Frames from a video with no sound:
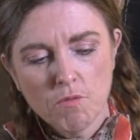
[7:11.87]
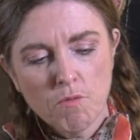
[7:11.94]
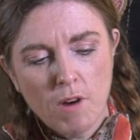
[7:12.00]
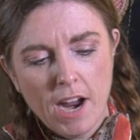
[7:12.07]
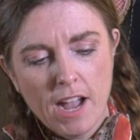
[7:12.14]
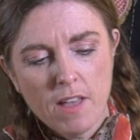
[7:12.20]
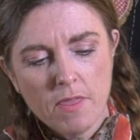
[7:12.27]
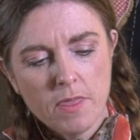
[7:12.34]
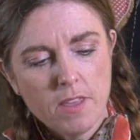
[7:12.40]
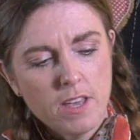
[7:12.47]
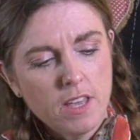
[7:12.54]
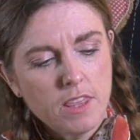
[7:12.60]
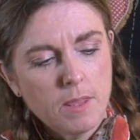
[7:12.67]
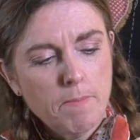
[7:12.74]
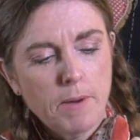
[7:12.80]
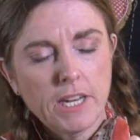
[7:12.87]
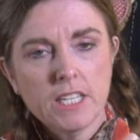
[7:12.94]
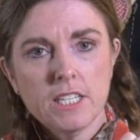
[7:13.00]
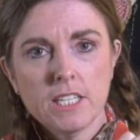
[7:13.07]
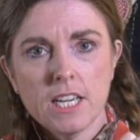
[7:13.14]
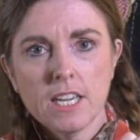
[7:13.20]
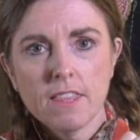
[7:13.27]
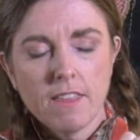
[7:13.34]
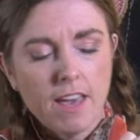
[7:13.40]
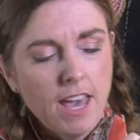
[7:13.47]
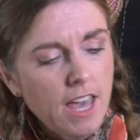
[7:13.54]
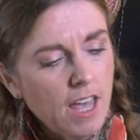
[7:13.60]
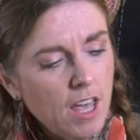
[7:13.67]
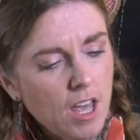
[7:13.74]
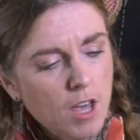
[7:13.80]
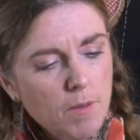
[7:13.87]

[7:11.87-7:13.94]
round the bunting there,